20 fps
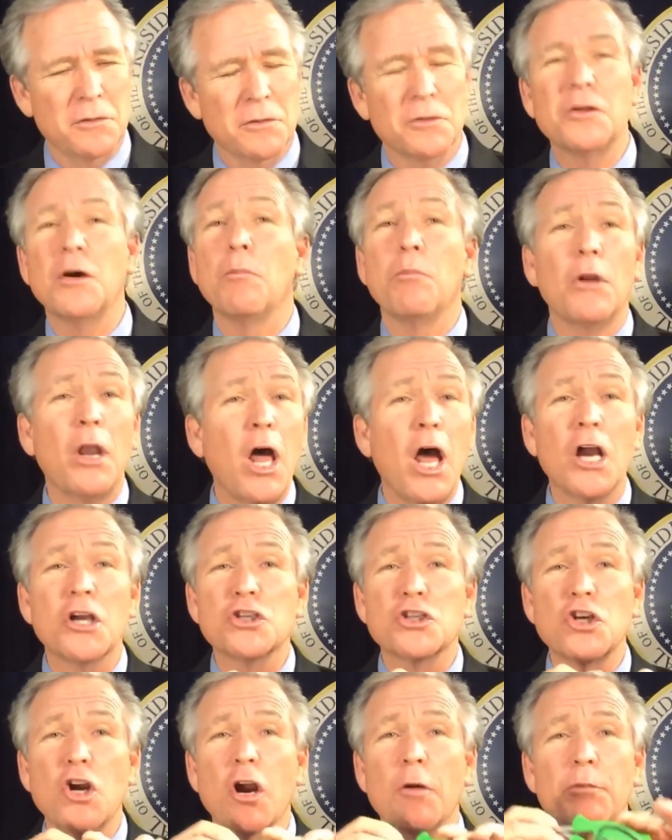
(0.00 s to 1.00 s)
The Block
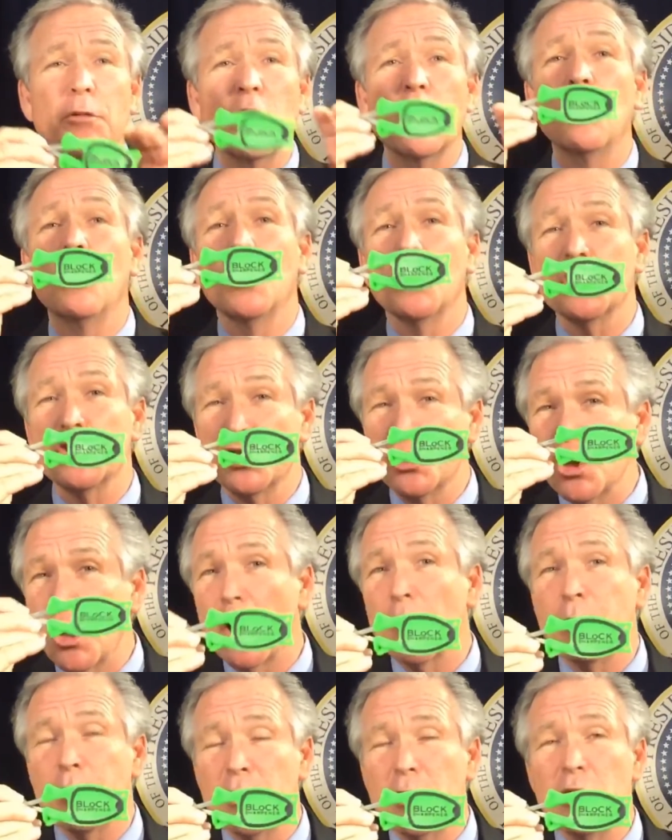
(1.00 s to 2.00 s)
Sharpener will
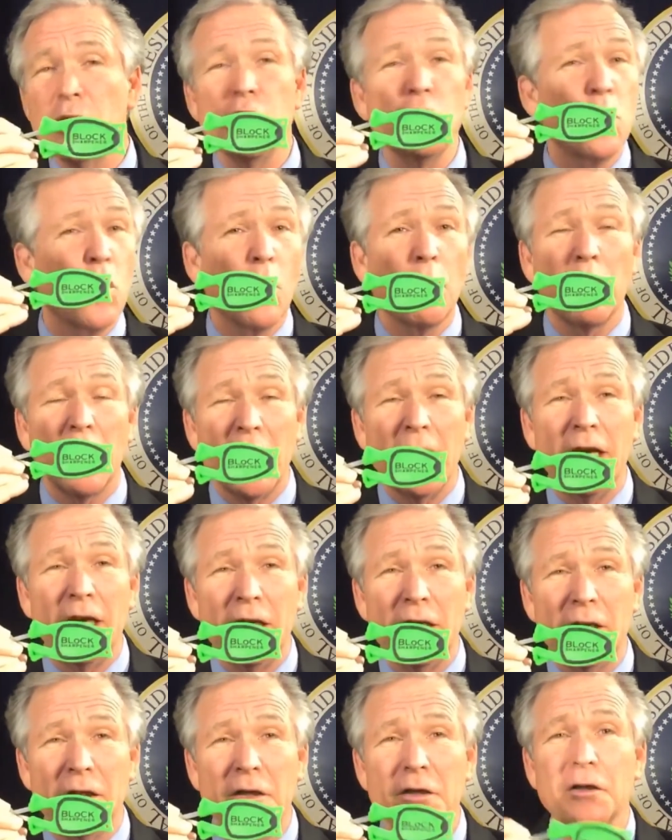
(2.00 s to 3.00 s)
sharpen your
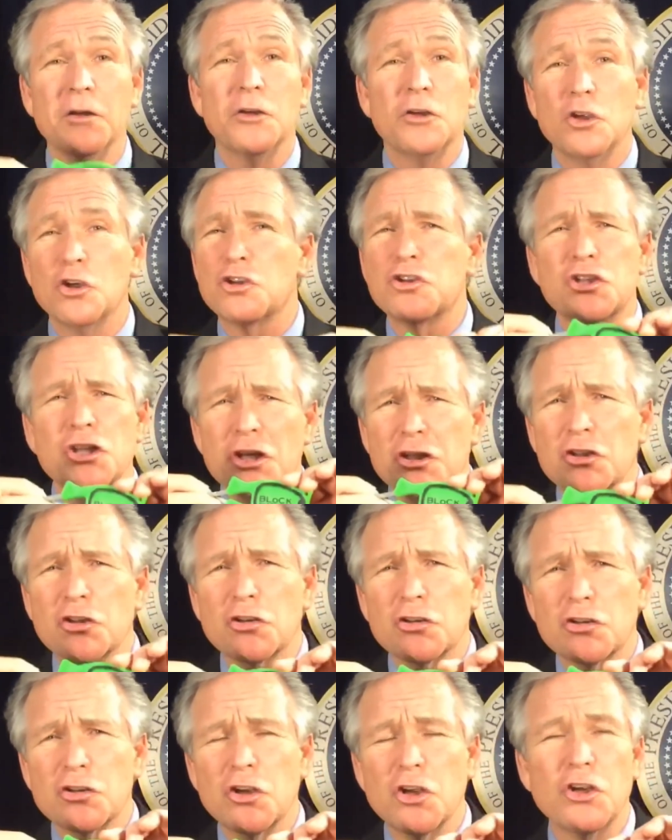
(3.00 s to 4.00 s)
blade, your
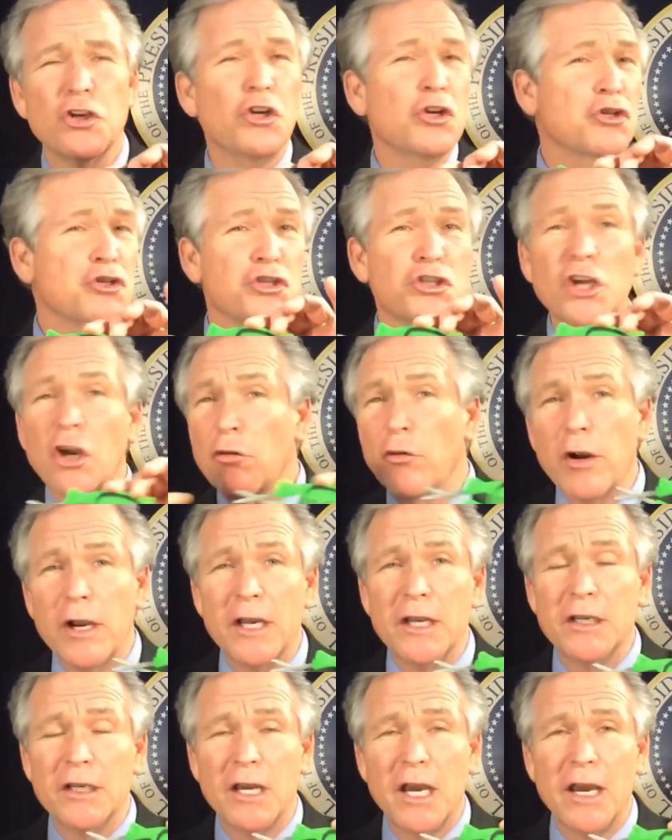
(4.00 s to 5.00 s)
scissors, your
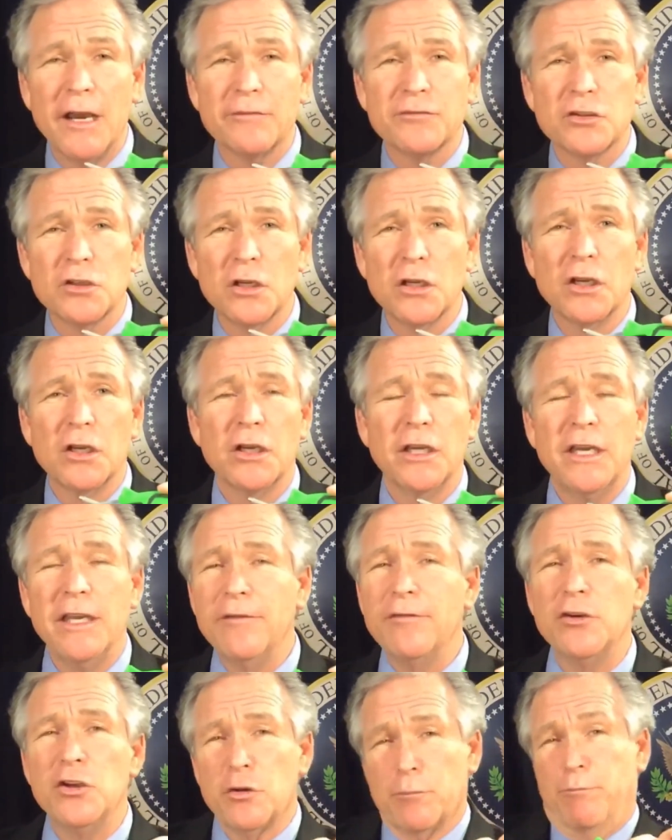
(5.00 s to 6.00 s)
serrated knives,
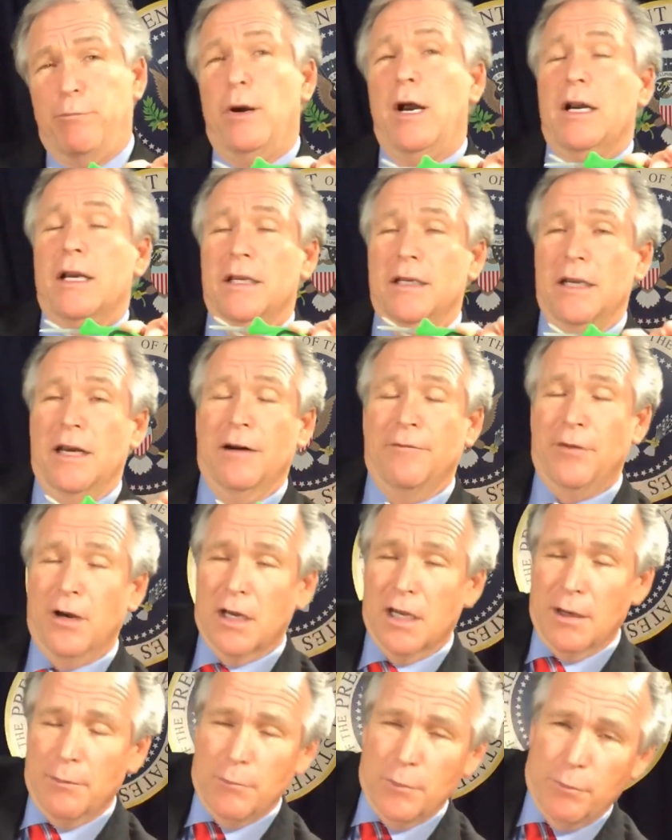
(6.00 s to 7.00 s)
even your pocket knife. I
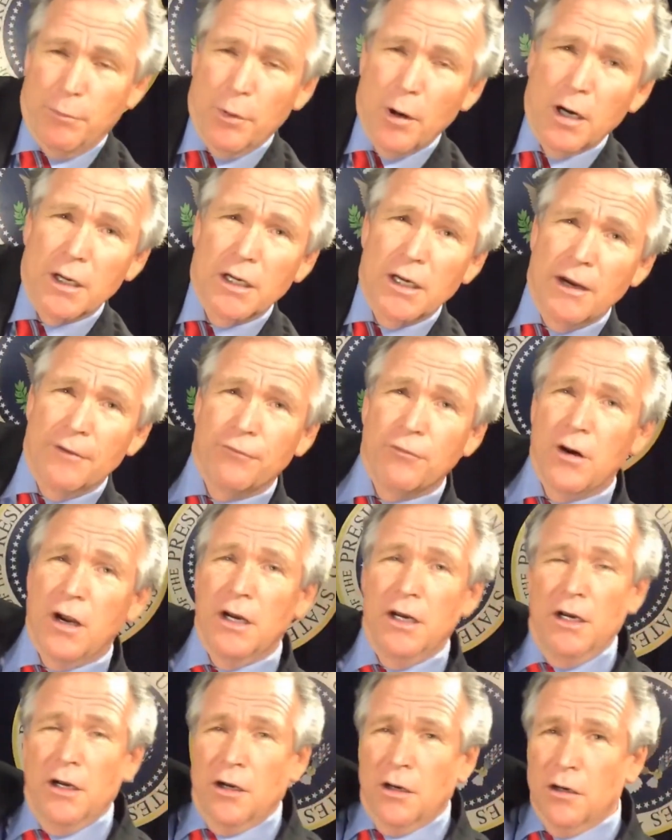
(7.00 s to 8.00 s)
got my pocket knife right
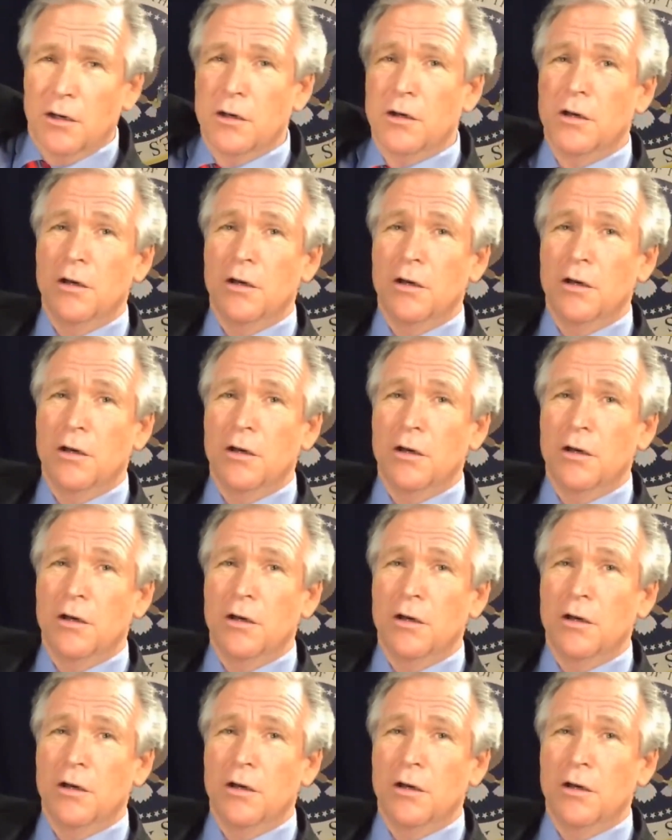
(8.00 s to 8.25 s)
here.